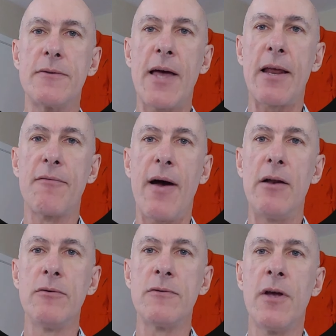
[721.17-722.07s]
static
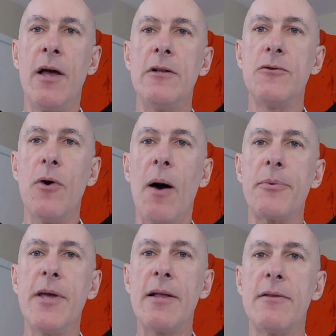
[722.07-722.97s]
values, to
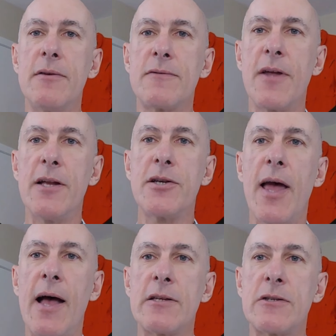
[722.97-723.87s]
update the stage
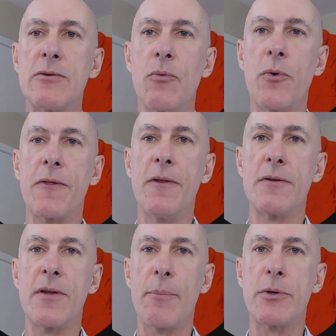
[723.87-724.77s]
gas with
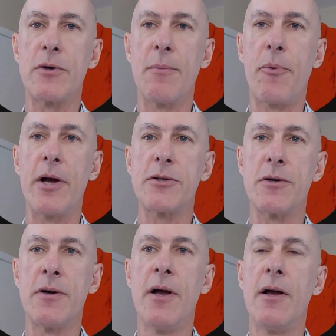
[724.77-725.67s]
the temperature and
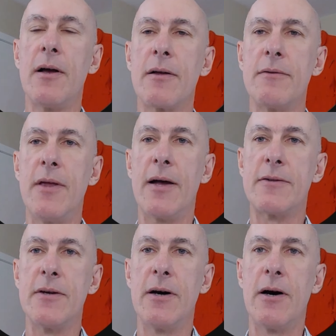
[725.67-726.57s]
pressure
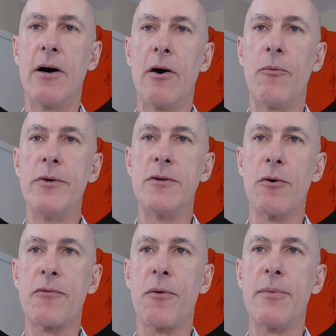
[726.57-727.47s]
that
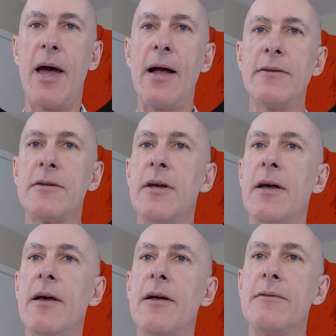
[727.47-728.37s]
result from that.
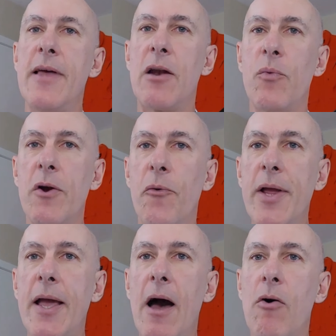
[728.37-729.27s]
Then we
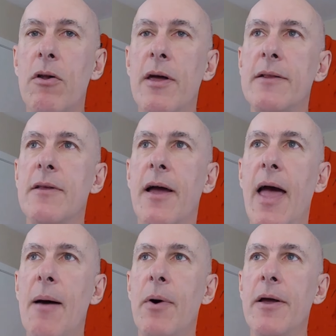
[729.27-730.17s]
recalculate the
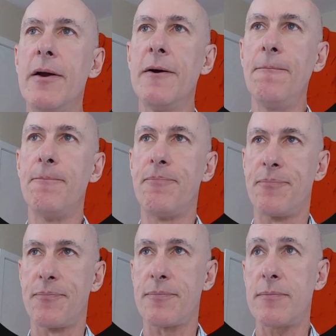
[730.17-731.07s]
gamma here,
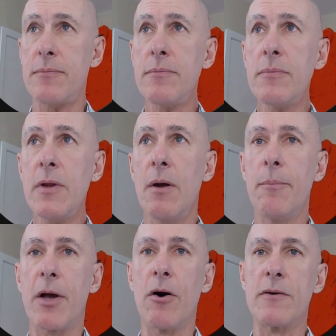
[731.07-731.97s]

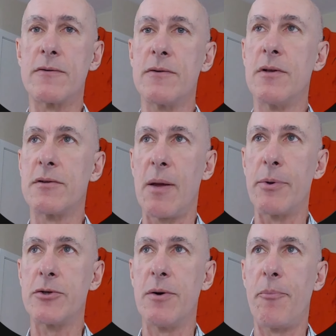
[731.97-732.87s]
because the
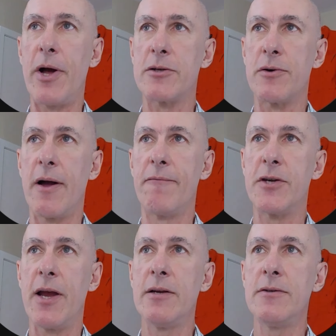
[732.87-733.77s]
temperature and pressure have
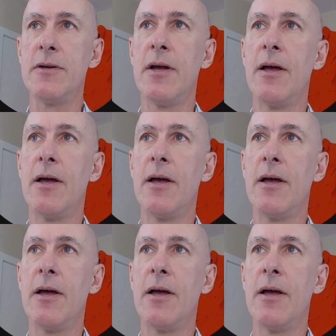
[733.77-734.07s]
changed.